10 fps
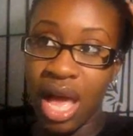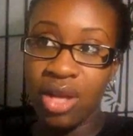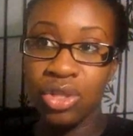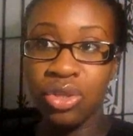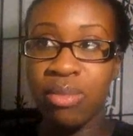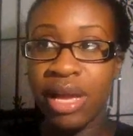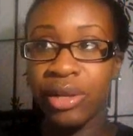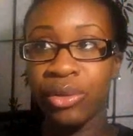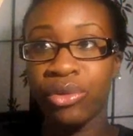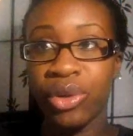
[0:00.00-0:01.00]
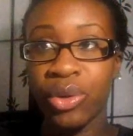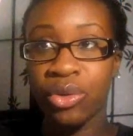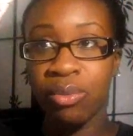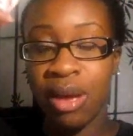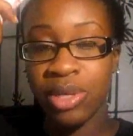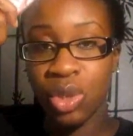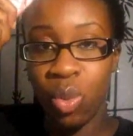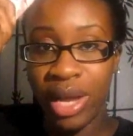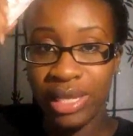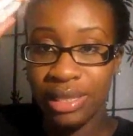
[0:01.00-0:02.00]
I'll do my new growth probably
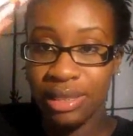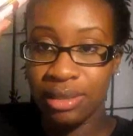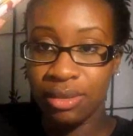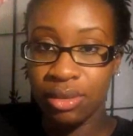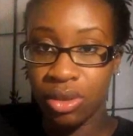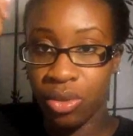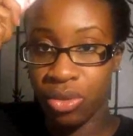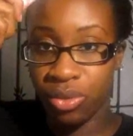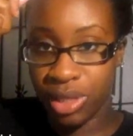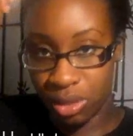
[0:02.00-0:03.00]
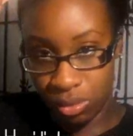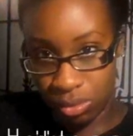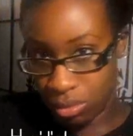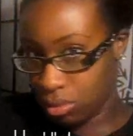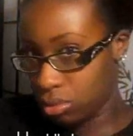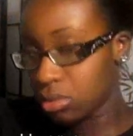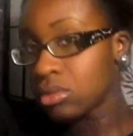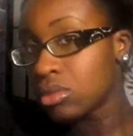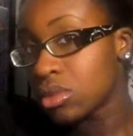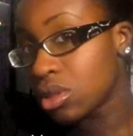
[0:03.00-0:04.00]
twice, go through it,
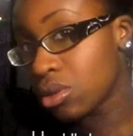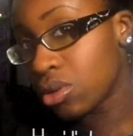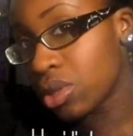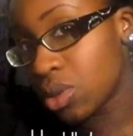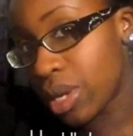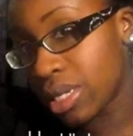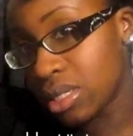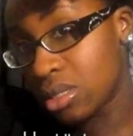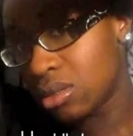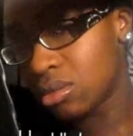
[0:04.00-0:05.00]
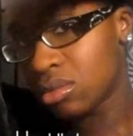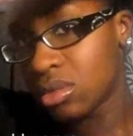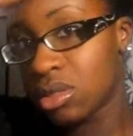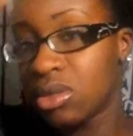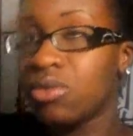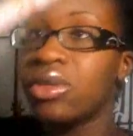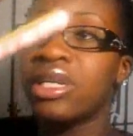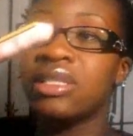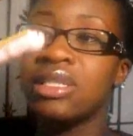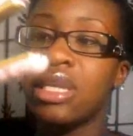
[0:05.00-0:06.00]
go through it twice. I don't know if you
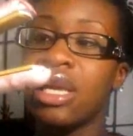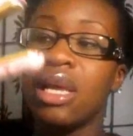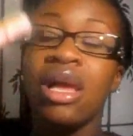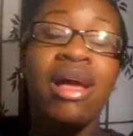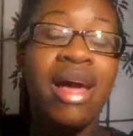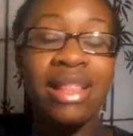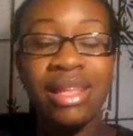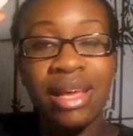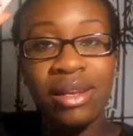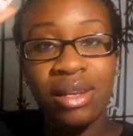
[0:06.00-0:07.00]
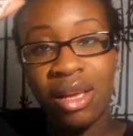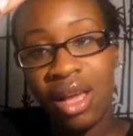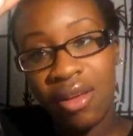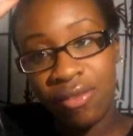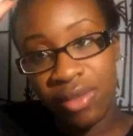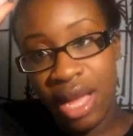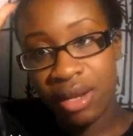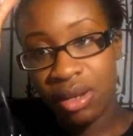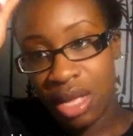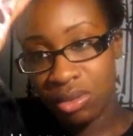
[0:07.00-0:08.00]
guys can see. And then I'll
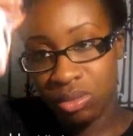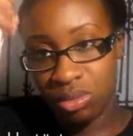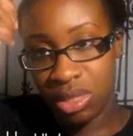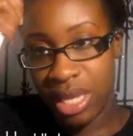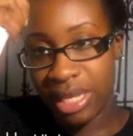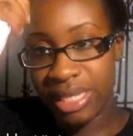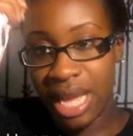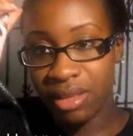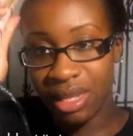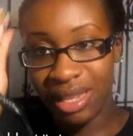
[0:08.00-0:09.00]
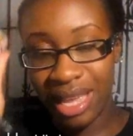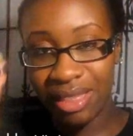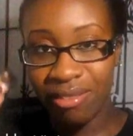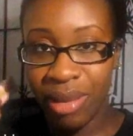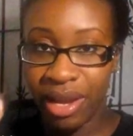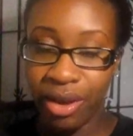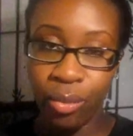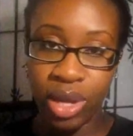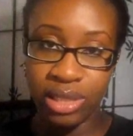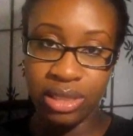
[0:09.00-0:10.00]
flat, I'll take it down the length of my
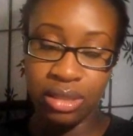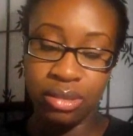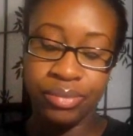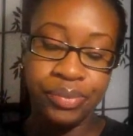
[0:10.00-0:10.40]
hair once.